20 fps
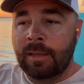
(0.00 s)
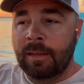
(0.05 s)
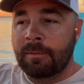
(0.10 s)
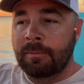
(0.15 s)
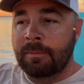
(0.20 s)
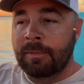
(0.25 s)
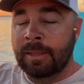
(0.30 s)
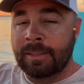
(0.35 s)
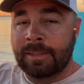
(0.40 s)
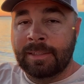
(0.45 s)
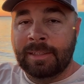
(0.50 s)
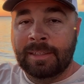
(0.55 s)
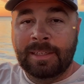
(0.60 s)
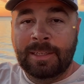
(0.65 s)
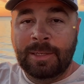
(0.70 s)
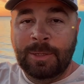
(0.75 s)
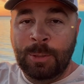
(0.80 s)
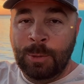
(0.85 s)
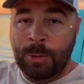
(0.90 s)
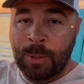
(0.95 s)
Listen,
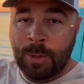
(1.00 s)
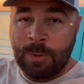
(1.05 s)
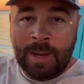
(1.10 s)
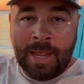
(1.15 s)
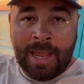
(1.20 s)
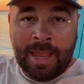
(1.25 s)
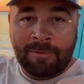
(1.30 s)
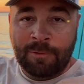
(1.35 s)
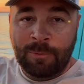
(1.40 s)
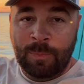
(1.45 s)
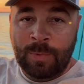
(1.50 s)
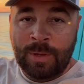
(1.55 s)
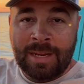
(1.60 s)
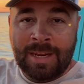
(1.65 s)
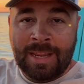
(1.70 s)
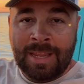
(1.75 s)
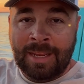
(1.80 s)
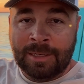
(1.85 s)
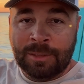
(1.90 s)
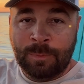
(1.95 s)
you don't have to be
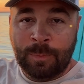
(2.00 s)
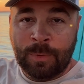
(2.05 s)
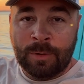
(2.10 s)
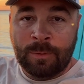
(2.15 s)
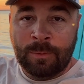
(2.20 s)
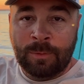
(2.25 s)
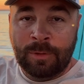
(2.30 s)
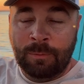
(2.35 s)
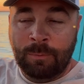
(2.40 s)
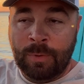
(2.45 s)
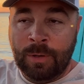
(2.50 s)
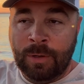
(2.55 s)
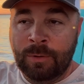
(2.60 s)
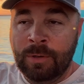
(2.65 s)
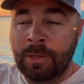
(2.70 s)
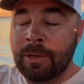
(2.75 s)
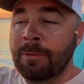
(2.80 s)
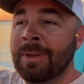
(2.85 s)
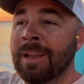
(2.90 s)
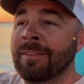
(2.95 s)
an expert with a bow. You
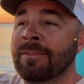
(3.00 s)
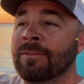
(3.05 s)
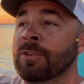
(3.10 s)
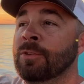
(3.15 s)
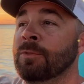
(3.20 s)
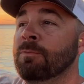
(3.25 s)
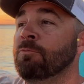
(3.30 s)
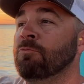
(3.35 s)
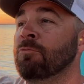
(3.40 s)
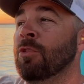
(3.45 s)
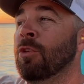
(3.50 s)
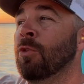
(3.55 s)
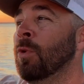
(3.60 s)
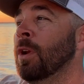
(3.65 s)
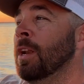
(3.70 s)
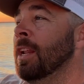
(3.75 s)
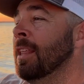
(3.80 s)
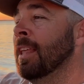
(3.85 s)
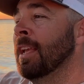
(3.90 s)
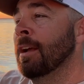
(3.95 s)
don't even have to know
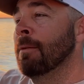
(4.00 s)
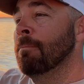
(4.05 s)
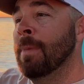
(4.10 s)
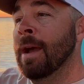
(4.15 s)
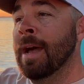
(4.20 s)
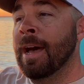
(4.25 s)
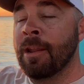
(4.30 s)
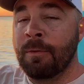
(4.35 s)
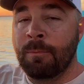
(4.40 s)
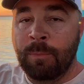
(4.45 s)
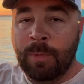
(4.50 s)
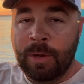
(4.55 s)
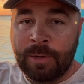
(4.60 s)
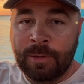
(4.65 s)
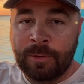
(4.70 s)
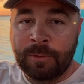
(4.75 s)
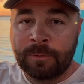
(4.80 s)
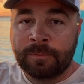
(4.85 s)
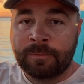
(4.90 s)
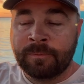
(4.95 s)
anything about a
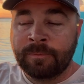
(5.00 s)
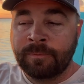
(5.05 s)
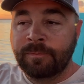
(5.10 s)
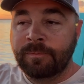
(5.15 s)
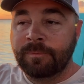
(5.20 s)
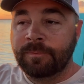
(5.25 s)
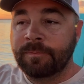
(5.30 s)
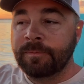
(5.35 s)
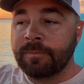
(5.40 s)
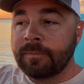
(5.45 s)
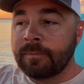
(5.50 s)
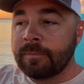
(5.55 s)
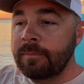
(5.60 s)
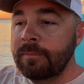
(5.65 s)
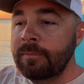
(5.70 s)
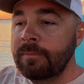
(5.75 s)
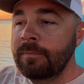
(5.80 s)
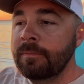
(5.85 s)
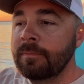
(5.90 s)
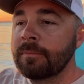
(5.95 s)
bow.
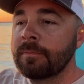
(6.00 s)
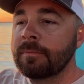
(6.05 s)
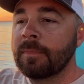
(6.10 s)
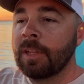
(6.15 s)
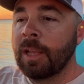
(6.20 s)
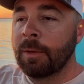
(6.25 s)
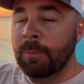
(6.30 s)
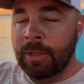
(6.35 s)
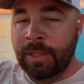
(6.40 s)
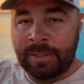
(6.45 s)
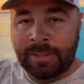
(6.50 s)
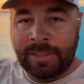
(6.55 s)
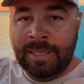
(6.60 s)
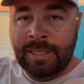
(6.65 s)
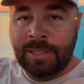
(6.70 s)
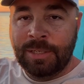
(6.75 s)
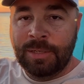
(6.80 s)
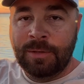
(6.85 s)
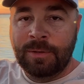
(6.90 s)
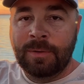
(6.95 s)
They'll
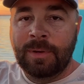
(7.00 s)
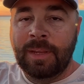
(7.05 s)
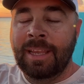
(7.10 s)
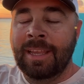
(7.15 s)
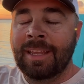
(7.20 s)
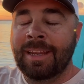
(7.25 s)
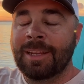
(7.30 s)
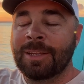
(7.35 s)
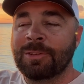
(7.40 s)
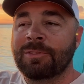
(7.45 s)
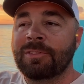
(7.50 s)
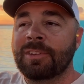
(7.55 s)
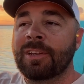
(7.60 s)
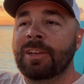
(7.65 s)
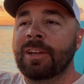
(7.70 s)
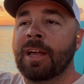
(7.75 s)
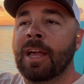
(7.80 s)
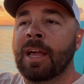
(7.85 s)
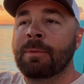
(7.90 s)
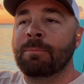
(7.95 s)
teach you. It is
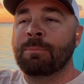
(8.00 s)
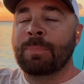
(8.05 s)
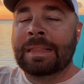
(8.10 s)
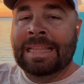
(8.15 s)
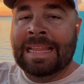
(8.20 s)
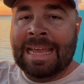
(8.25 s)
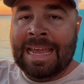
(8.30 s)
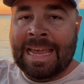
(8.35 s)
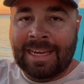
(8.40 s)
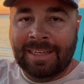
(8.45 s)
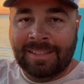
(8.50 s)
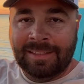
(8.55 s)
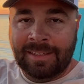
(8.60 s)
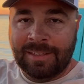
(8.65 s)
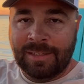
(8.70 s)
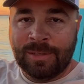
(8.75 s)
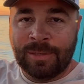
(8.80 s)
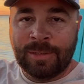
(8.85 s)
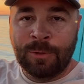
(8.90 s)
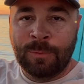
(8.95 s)
a blast. It's
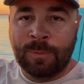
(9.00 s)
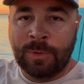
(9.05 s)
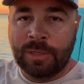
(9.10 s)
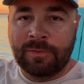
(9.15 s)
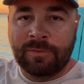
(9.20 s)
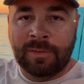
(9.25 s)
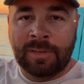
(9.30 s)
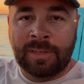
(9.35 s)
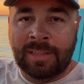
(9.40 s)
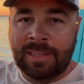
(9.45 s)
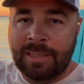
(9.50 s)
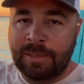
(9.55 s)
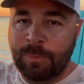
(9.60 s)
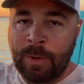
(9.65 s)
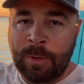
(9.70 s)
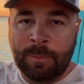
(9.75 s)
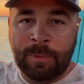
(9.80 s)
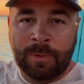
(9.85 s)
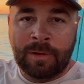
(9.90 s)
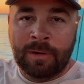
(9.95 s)
so much fun. These
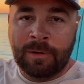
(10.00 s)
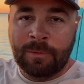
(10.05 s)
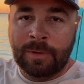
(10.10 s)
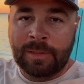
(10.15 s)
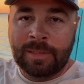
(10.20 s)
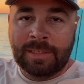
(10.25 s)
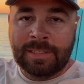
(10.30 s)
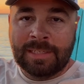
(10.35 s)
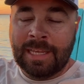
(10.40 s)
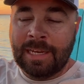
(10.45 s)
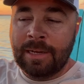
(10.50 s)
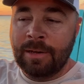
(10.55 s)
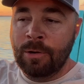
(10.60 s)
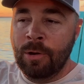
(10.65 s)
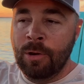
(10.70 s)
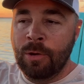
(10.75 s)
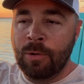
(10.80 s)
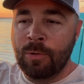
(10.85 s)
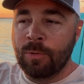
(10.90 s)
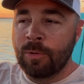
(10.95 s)
people that are with us had
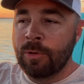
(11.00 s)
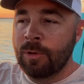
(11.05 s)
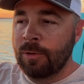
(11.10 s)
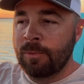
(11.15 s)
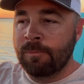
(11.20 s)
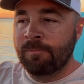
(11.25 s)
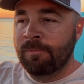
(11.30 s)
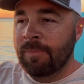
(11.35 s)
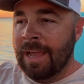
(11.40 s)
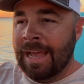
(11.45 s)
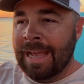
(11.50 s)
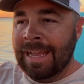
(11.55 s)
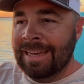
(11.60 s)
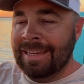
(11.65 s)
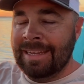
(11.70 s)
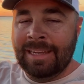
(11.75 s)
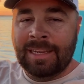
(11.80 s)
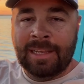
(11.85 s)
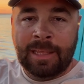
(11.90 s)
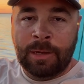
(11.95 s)
no
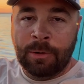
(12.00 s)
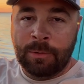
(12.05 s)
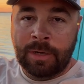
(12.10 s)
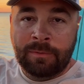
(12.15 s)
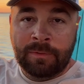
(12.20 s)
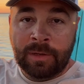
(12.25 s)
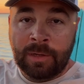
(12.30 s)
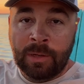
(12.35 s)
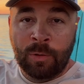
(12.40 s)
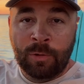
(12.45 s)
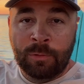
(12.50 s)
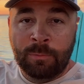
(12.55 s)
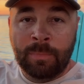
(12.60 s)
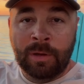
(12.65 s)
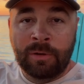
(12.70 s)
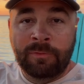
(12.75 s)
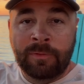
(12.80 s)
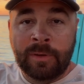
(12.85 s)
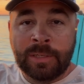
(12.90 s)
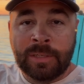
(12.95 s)
idea they were even going
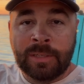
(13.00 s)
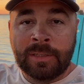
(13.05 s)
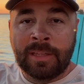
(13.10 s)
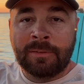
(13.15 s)
bow fishing.